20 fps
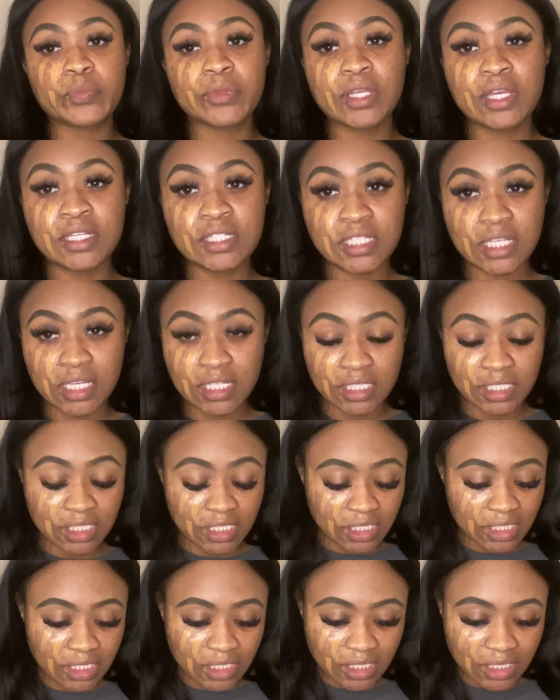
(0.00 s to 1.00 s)
it takes
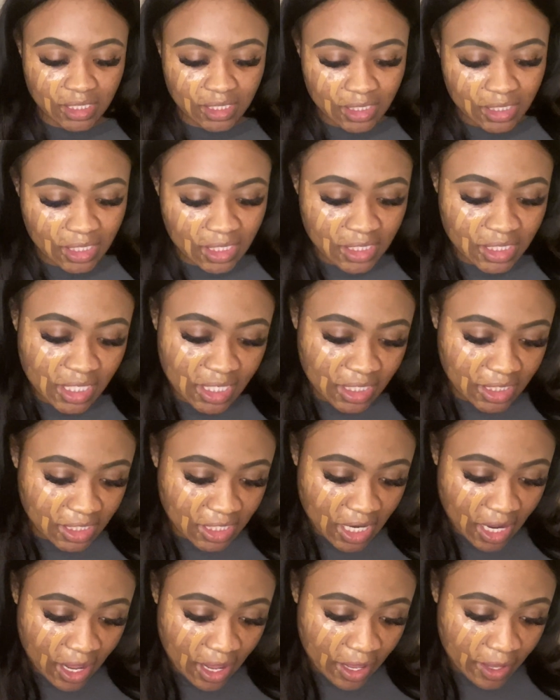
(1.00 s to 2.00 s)

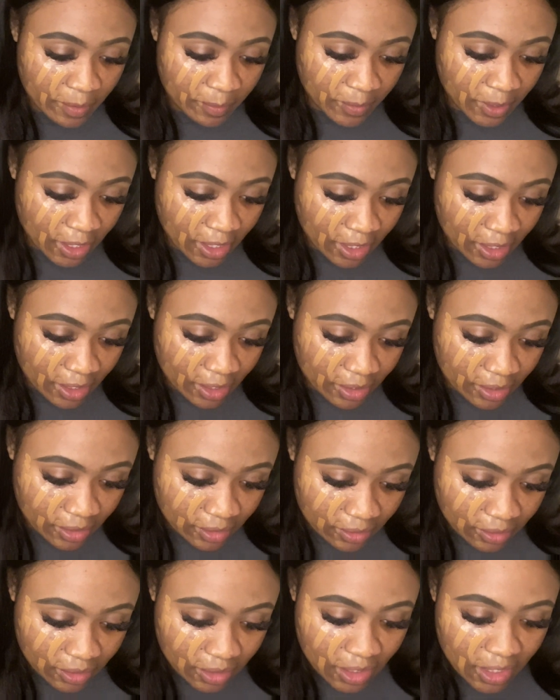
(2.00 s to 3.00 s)
time, man.
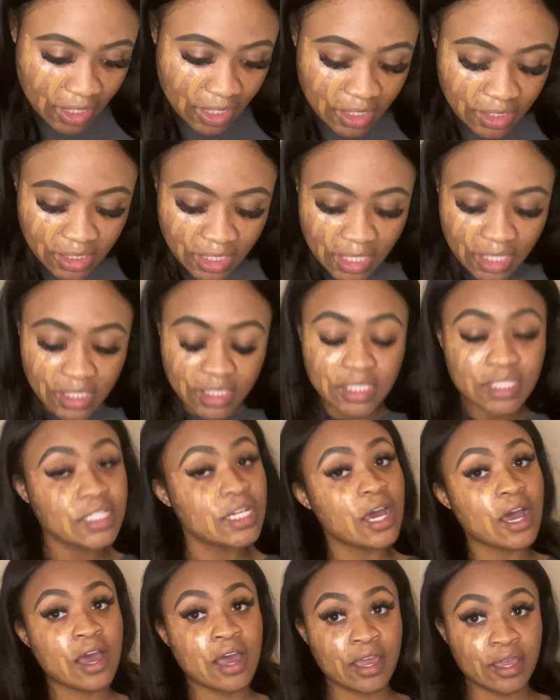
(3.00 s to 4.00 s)
It takes
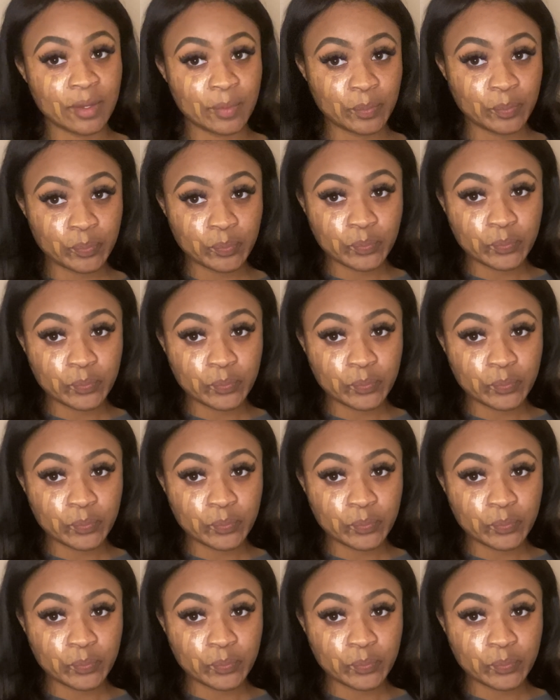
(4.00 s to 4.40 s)
time.